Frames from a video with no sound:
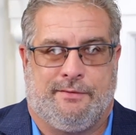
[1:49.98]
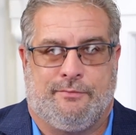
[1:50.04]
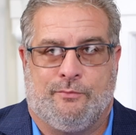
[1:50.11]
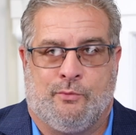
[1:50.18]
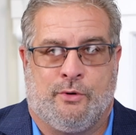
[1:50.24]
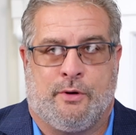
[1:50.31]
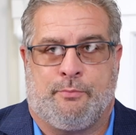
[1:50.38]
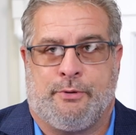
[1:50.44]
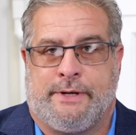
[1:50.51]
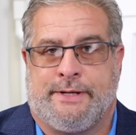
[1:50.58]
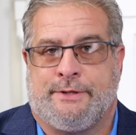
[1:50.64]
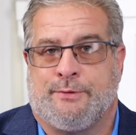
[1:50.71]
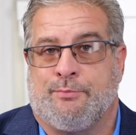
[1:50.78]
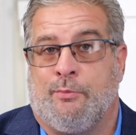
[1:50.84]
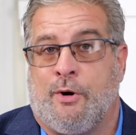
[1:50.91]
we're a pretty
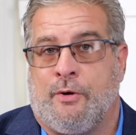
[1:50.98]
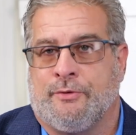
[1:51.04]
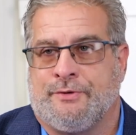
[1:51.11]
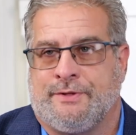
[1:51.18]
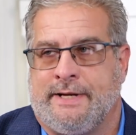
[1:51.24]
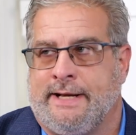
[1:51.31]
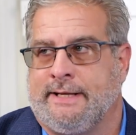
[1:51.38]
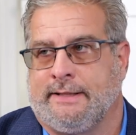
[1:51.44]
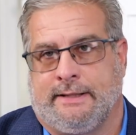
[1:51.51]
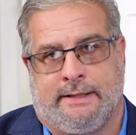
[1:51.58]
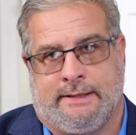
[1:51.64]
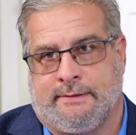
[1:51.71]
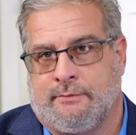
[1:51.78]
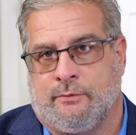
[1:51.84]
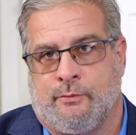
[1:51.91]
small state
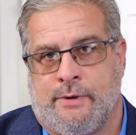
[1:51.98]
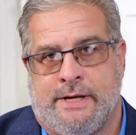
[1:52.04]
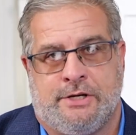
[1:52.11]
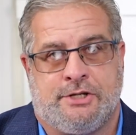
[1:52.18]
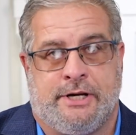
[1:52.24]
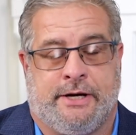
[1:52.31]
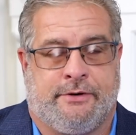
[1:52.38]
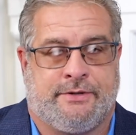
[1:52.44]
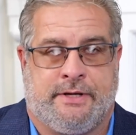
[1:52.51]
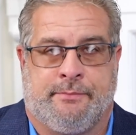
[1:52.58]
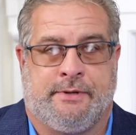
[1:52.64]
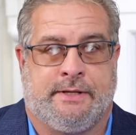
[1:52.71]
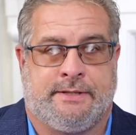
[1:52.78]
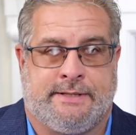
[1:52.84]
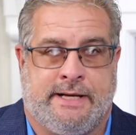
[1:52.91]
and we share some
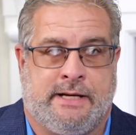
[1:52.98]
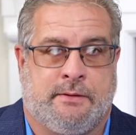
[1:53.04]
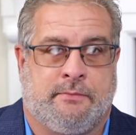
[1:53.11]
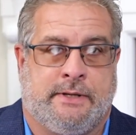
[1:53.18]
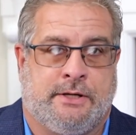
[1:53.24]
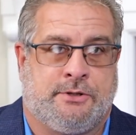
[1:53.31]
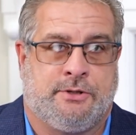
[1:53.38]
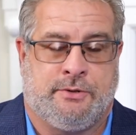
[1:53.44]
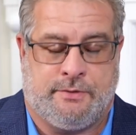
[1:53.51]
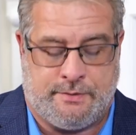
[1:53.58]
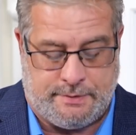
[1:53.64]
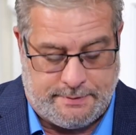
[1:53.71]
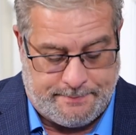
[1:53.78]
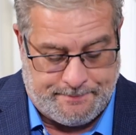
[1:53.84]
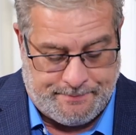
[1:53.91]
of the same
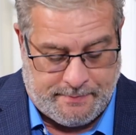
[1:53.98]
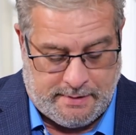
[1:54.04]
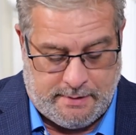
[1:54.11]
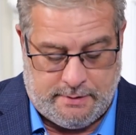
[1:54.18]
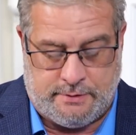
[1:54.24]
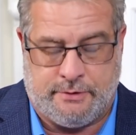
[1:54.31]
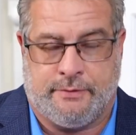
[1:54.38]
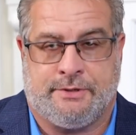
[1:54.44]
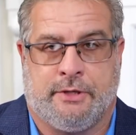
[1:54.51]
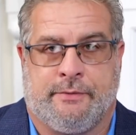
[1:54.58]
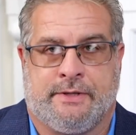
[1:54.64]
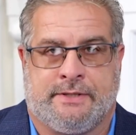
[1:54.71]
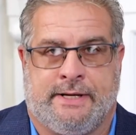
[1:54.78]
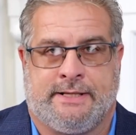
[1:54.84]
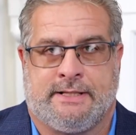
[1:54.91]
issues. So it's
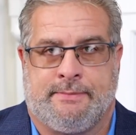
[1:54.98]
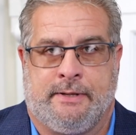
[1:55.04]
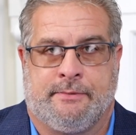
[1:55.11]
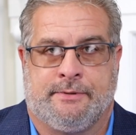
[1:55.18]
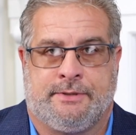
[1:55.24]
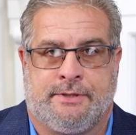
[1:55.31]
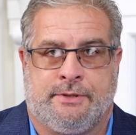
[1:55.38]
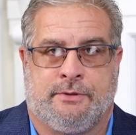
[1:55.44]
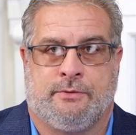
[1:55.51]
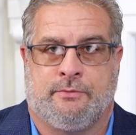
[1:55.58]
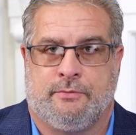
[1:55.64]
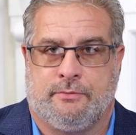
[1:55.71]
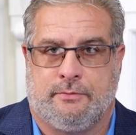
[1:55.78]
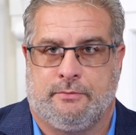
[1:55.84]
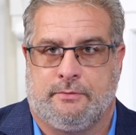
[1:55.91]
always nice to be able
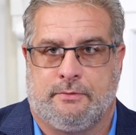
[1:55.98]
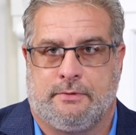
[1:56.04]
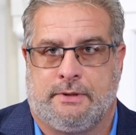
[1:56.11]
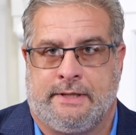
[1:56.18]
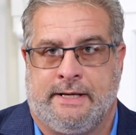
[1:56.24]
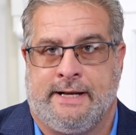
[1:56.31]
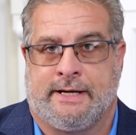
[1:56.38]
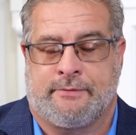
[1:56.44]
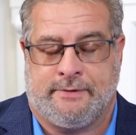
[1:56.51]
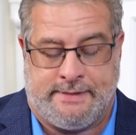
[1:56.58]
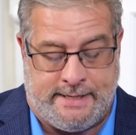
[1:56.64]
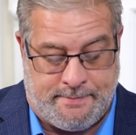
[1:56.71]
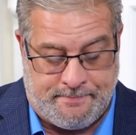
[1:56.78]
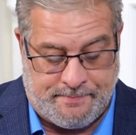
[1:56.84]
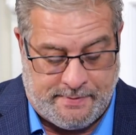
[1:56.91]
to connect with
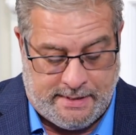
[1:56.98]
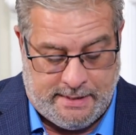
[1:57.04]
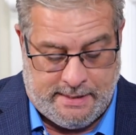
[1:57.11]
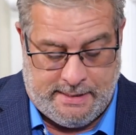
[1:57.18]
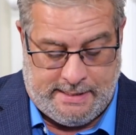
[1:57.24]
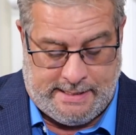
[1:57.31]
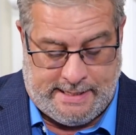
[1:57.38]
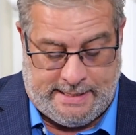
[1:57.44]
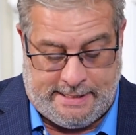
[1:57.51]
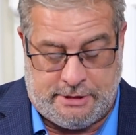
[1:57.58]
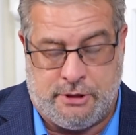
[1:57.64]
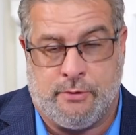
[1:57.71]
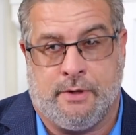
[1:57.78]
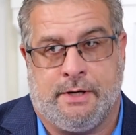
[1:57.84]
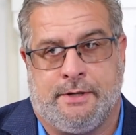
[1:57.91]
them. And I
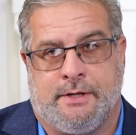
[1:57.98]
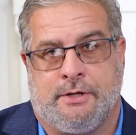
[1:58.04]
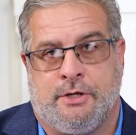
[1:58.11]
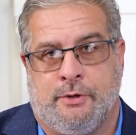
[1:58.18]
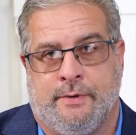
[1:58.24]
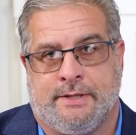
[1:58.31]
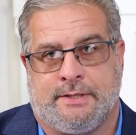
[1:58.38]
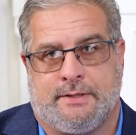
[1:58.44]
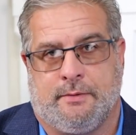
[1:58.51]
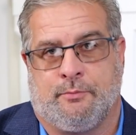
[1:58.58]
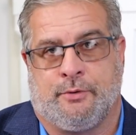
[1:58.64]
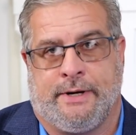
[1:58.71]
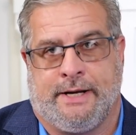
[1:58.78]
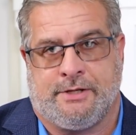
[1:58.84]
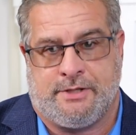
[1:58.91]
toured the newest
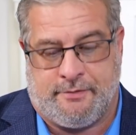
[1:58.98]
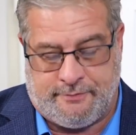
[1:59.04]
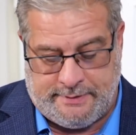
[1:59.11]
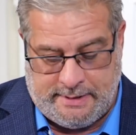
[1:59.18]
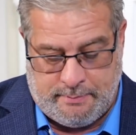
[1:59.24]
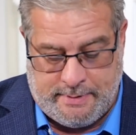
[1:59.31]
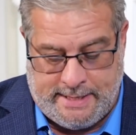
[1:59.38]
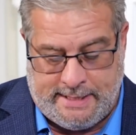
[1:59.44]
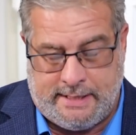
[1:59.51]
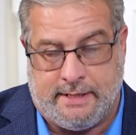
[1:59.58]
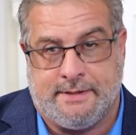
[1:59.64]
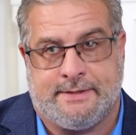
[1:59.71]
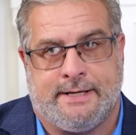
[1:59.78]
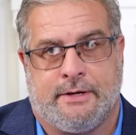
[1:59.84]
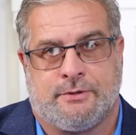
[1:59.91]
branch of Lee Bank
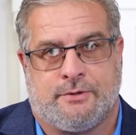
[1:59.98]
on South